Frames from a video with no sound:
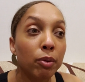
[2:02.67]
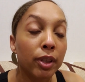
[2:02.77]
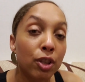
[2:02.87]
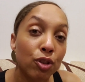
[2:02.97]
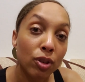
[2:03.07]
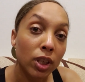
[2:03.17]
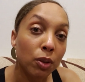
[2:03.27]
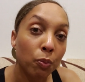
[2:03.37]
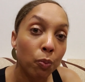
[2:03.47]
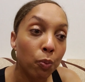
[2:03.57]
really
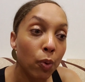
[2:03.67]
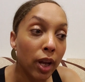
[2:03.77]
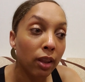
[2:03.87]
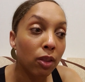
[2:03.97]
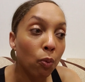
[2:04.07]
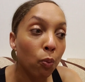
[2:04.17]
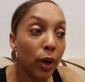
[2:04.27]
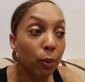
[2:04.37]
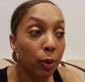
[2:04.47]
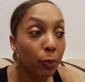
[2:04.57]
strict with
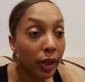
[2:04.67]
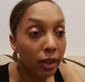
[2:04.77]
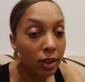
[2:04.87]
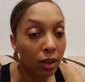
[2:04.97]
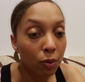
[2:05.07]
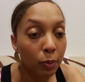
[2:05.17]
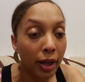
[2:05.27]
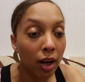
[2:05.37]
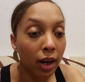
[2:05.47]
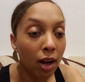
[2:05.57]
where we went and who we
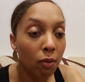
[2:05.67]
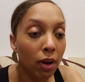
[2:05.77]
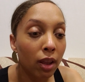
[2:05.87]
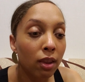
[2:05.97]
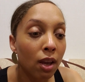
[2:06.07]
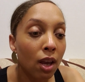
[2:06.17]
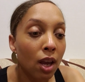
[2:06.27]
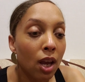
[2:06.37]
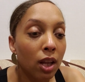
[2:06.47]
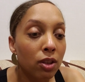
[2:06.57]
hung out with.
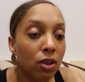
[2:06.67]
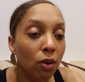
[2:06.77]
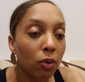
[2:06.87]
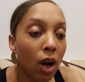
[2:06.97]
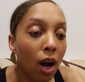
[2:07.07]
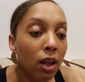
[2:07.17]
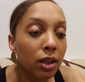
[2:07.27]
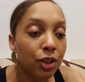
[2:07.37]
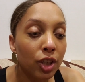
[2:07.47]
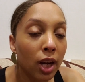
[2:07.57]
And so
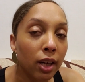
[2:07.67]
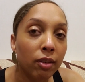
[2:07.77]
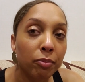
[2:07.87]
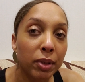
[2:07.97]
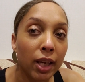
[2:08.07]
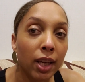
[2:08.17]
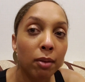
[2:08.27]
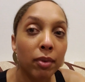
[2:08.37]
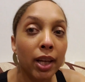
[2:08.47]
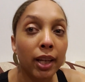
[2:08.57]
college kind of
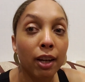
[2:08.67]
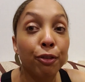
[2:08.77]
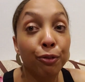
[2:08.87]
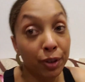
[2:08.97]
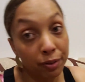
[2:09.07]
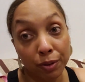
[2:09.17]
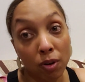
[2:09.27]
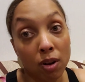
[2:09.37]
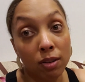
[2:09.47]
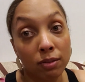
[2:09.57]
became like a
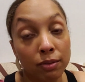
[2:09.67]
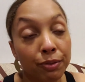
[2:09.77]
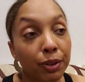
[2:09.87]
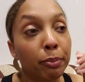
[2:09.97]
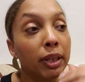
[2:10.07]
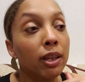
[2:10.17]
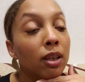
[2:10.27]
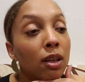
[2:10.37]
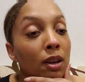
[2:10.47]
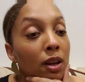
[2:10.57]
free-for-all for
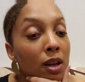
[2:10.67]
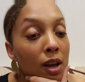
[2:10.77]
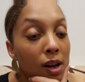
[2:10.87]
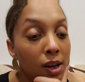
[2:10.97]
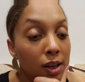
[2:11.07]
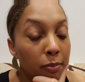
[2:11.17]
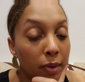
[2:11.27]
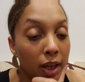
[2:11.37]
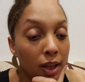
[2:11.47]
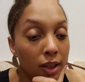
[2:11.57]
me.
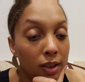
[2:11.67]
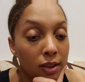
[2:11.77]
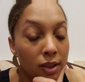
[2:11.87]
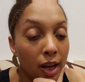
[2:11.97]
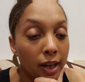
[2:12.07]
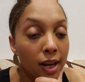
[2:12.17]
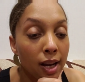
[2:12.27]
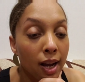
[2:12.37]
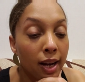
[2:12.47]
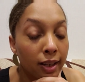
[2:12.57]
And
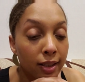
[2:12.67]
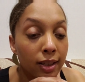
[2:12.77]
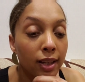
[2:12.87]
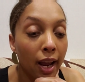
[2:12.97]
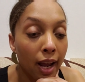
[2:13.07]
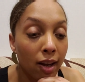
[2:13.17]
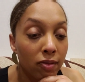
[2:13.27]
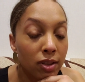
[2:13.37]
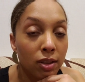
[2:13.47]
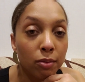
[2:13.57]
I did
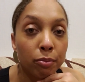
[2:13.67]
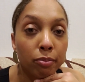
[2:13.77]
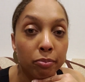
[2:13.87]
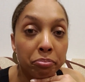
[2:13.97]
have some